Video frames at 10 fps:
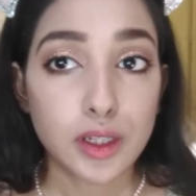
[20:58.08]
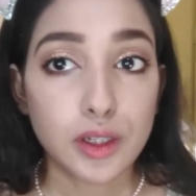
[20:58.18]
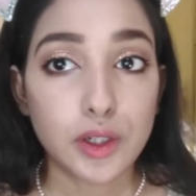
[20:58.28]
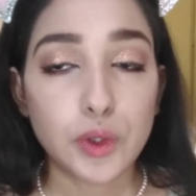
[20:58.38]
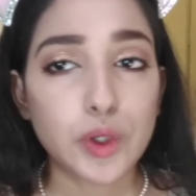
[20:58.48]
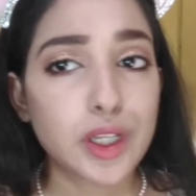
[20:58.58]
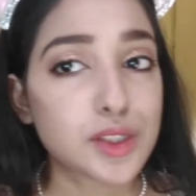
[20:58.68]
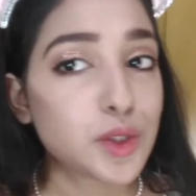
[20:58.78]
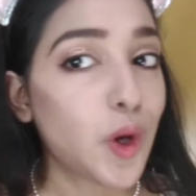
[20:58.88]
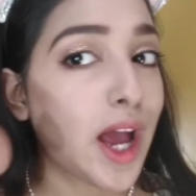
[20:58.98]
Okay,
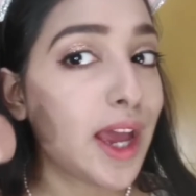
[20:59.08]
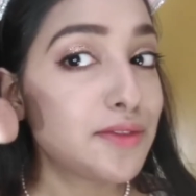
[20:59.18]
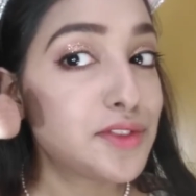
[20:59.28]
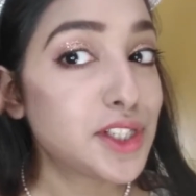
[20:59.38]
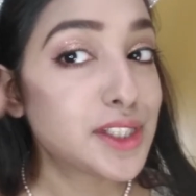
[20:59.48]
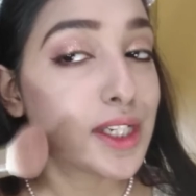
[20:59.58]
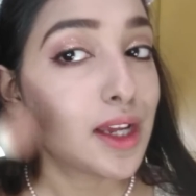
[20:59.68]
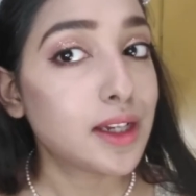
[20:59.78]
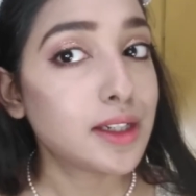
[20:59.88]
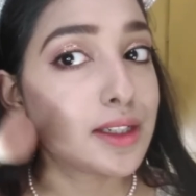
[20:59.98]
so I have just
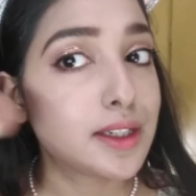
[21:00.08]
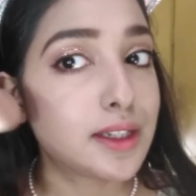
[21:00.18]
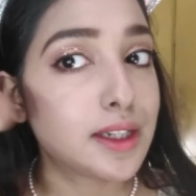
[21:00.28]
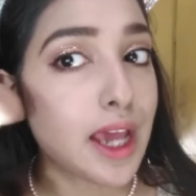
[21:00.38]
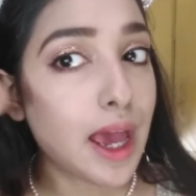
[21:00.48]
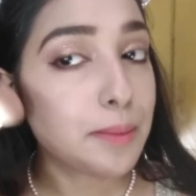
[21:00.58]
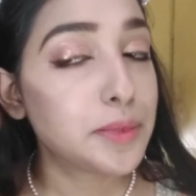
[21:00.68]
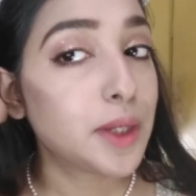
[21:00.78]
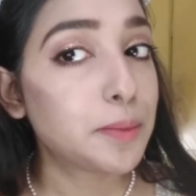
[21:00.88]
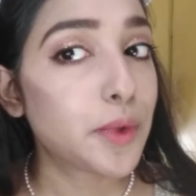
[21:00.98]
tap
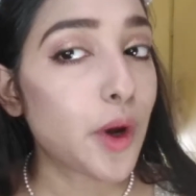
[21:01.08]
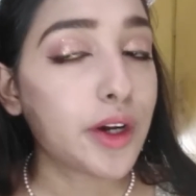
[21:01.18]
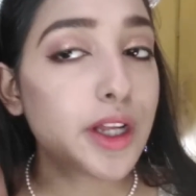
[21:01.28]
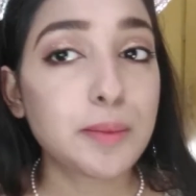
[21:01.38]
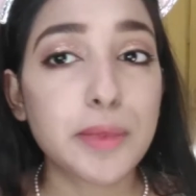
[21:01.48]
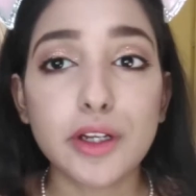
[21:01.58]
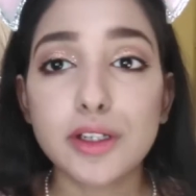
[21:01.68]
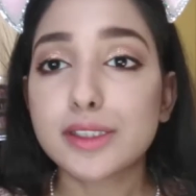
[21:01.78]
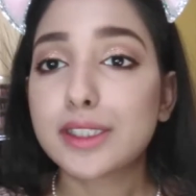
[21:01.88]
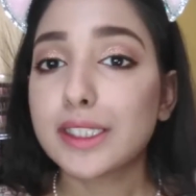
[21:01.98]
the product
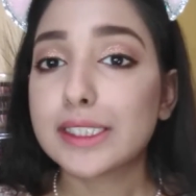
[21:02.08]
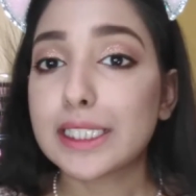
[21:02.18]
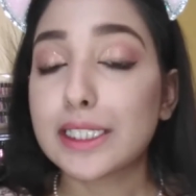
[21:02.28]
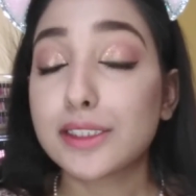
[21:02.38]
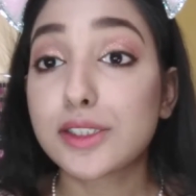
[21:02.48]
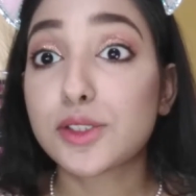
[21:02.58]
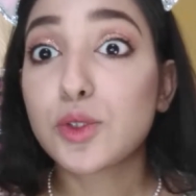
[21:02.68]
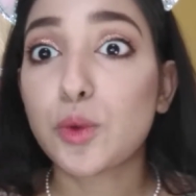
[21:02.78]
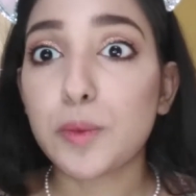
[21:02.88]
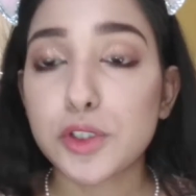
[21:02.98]
because this is
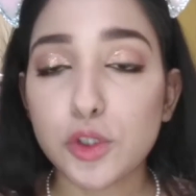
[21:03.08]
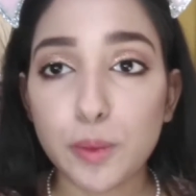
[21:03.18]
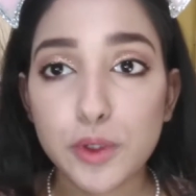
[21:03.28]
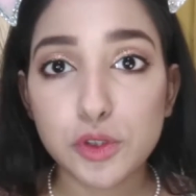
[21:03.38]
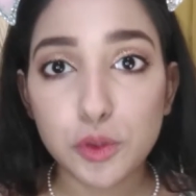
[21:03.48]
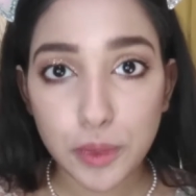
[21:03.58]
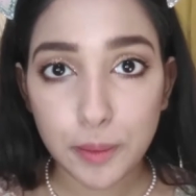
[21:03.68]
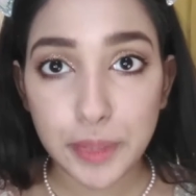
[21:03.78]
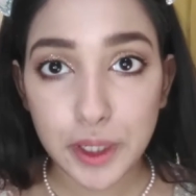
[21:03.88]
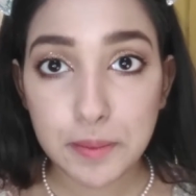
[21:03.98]
super
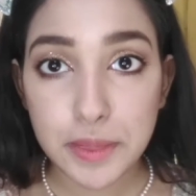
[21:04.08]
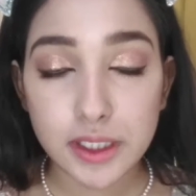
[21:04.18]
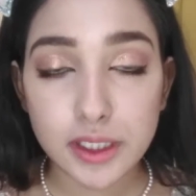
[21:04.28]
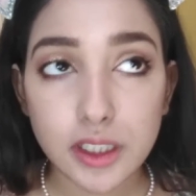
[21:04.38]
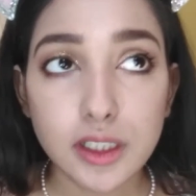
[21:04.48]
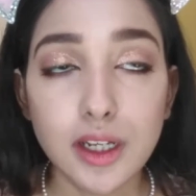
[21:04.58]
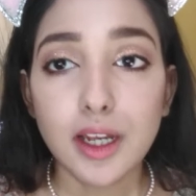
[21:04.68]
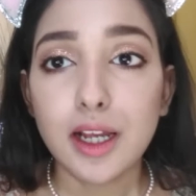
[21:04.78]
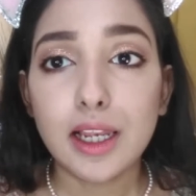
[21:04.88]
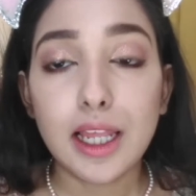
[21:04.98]
pigmented.
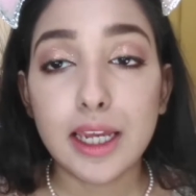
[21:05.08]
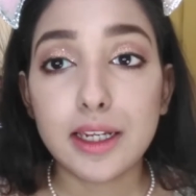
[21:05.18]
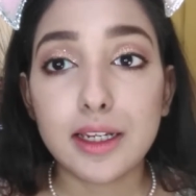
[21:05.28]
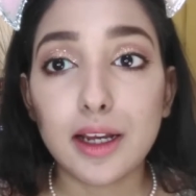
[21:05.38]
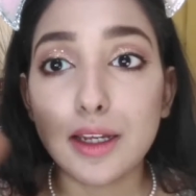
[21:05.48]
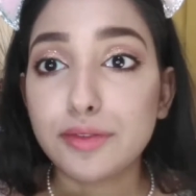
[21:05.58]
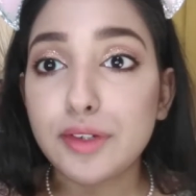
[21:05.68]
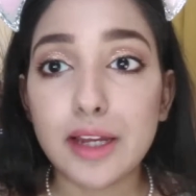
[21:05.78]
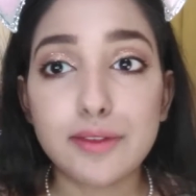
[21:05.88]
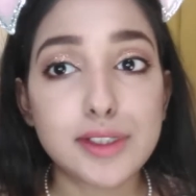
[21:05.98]
Like if
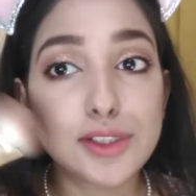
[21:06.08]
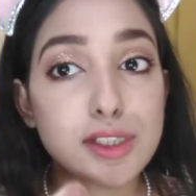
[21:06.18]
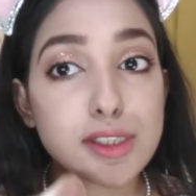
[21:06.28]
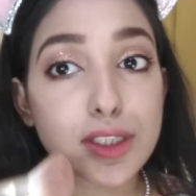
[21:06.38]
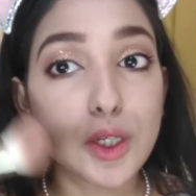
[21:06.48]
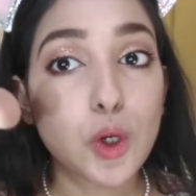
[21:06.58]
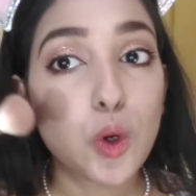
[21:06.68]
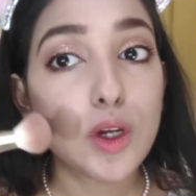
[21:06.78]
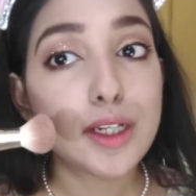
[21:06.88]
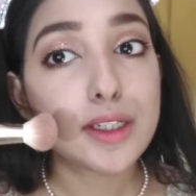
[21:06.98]
I will just
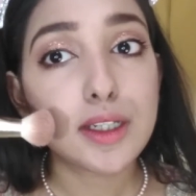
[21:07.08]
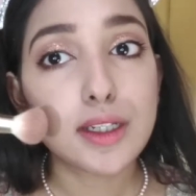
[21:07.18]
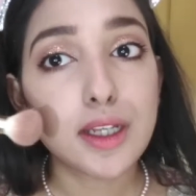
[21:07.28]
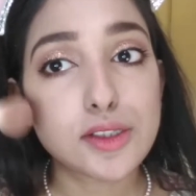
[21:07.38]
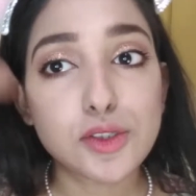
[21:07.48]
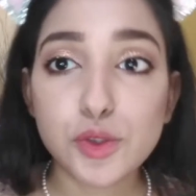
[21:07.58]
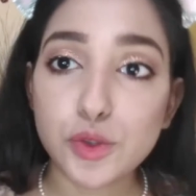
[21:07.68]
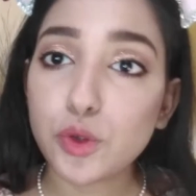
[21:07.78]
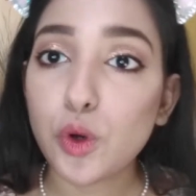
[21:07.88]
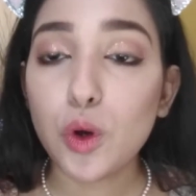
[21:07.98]
go it in a
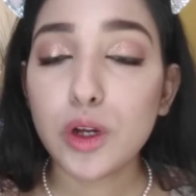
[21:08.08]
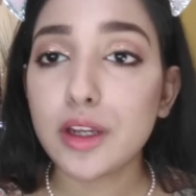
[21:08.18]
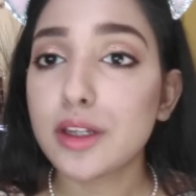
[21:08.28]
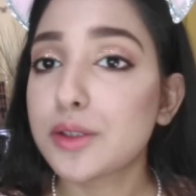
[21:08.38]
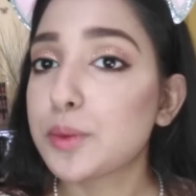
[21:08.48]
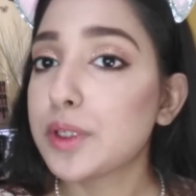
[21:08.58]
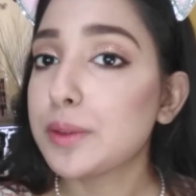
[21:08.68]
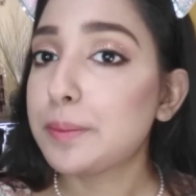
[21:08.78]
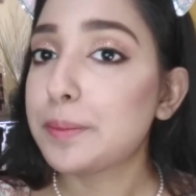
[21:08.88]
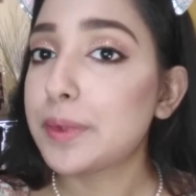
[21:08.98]
stroke, it will
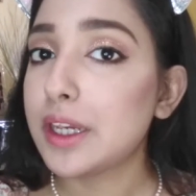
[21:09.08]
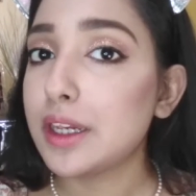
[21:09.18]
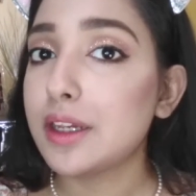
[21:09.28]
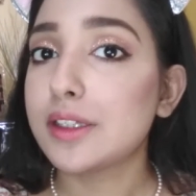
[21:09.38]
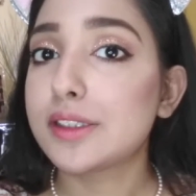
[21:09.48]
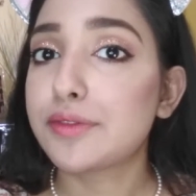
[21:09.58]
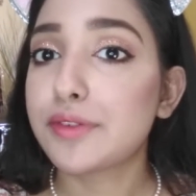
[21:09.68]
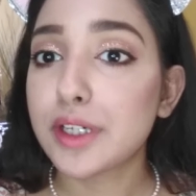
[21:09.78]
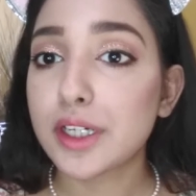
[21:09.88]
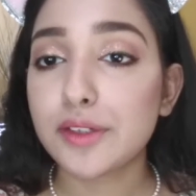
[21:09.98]
be
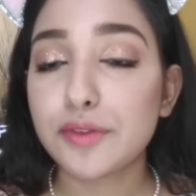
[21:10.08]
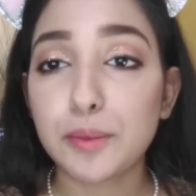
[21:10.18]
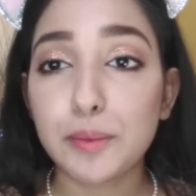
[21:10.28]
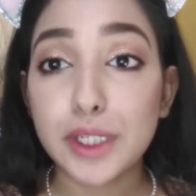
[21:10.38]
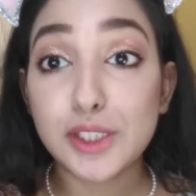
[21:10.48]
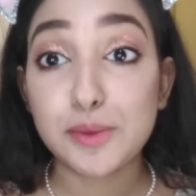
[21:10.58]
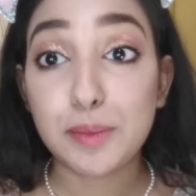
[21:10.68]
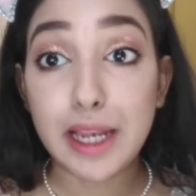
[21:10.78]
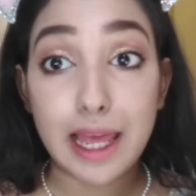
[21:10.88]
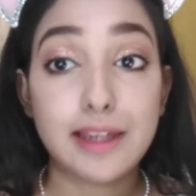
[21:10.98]
difficult for me to
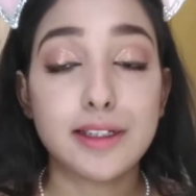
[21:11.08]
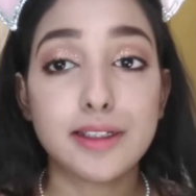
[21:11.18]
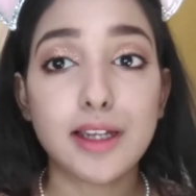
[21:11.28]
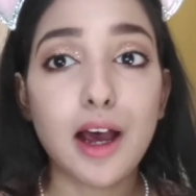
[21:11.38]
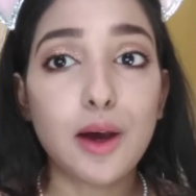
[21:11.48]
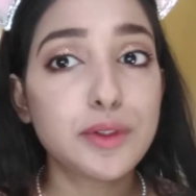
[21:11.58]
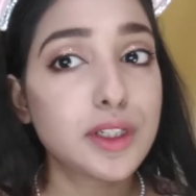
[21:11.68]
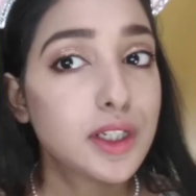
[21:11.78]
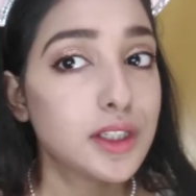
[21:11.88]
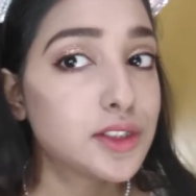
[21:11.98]
blend it out.
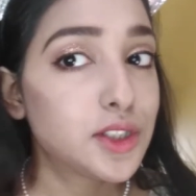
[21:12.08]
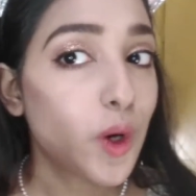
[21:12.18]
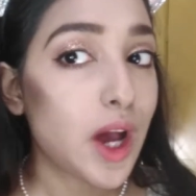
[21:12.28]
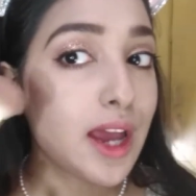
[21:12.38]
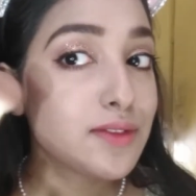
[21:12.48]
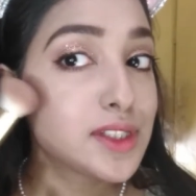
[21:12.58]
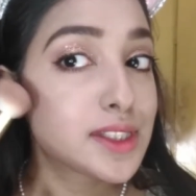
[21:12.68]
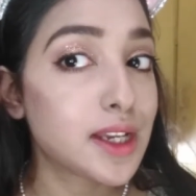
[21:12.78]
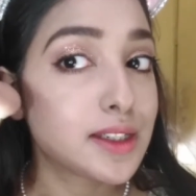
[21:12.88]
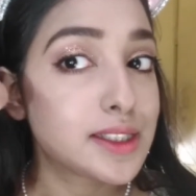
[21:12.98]
So I have
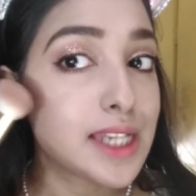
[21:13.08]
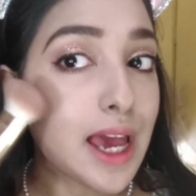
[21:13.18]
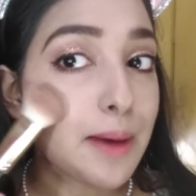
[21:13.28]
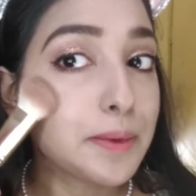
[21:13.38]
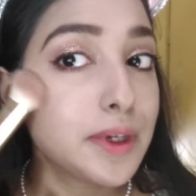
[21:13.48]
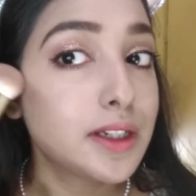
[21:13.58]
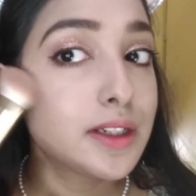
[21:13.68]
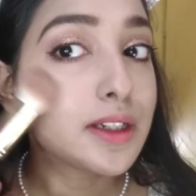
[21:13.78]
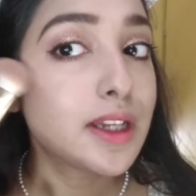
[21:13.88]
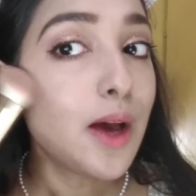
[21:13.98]
just tap it.
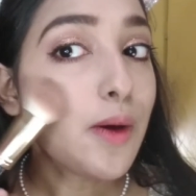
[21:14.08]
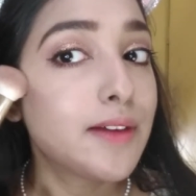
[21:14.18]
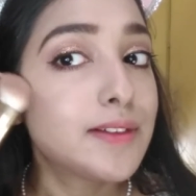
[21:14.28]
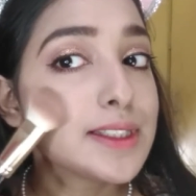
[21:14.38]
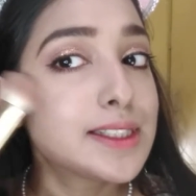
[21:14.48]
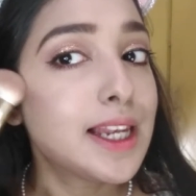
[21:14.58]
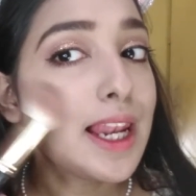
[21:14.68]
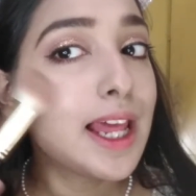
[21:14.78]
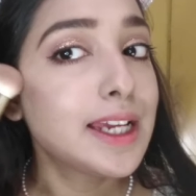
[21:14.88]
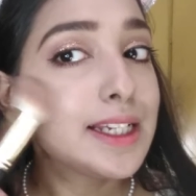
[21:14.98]
Now I will
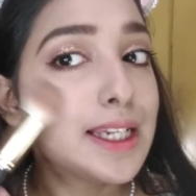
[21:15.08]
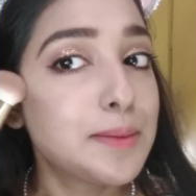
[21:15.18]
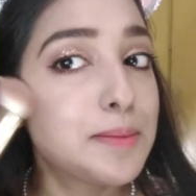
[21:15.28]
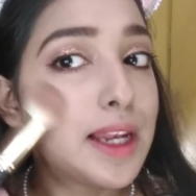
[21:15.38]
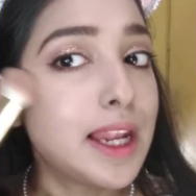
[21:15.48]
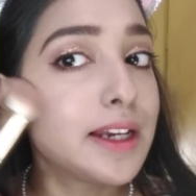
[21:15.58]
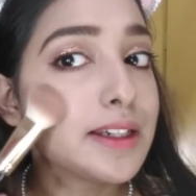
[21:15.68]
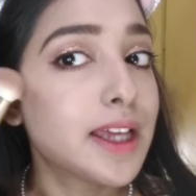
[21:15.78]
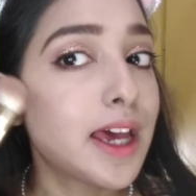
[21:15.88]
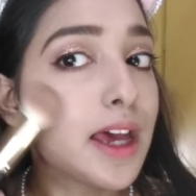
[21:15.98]
slightly blend
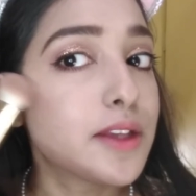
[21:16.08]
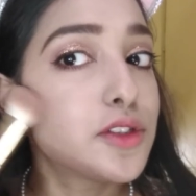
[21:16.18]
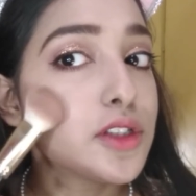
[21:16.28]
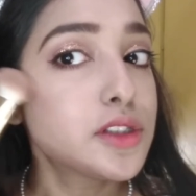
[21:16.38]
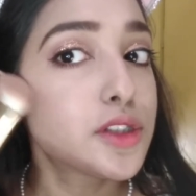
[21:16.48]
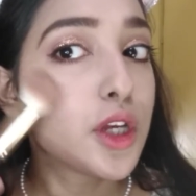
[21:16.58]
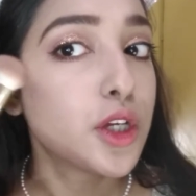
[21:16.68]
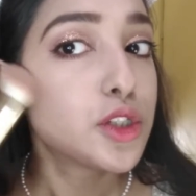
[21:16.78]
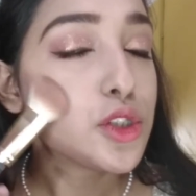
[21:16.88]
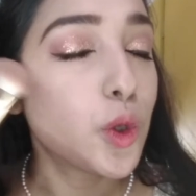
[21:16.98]
the edges
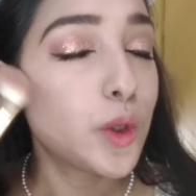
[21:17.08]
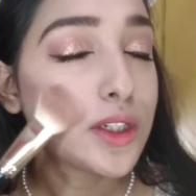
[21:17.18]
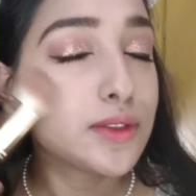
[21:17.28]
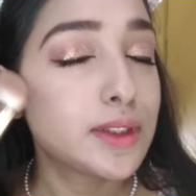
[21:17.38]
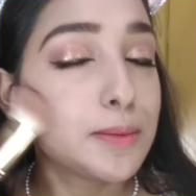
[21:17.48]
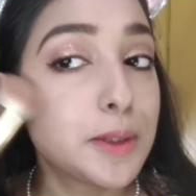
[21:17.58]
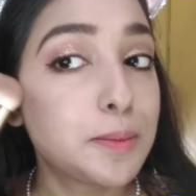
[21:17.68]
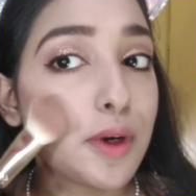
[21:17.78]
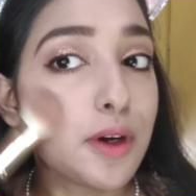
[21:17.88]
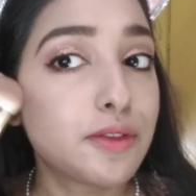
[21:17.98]
so it will be
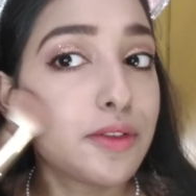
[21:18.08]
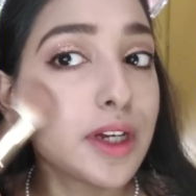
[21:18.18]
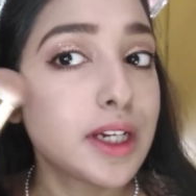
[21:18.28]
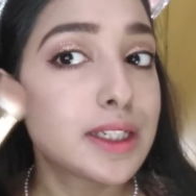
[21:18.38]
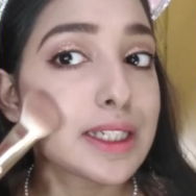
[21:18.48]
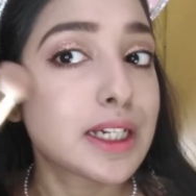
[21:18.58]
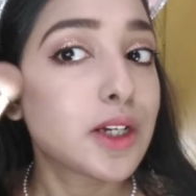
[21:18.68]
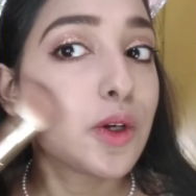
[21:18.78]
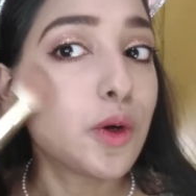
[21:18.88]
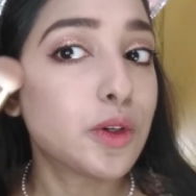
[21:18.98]
perfect
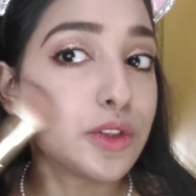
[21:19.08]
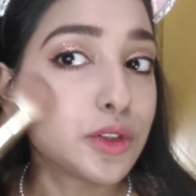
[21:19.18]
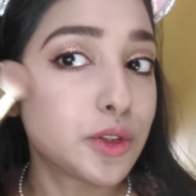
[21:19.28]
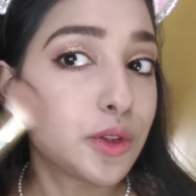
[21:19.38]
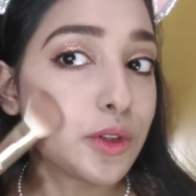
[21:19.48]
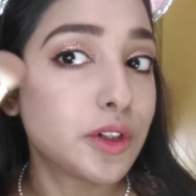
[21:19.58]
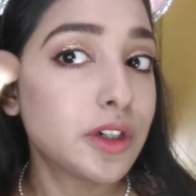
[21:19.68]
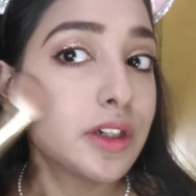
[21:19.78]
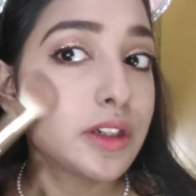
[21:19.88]
contour.